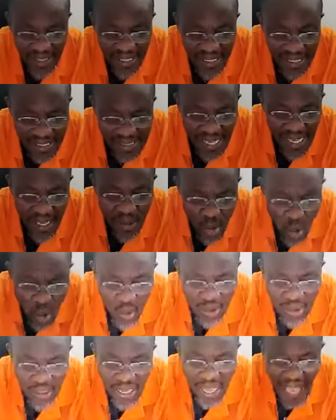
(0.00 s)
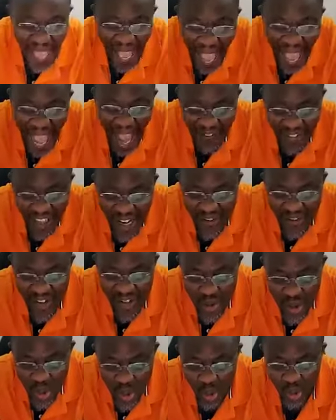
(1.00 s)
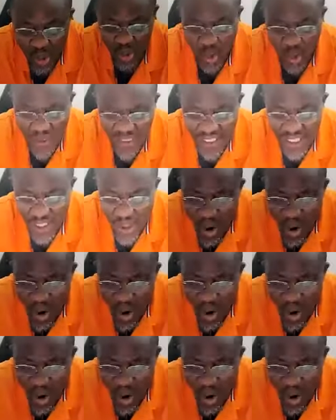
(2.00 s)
He said, Look, I have given you authority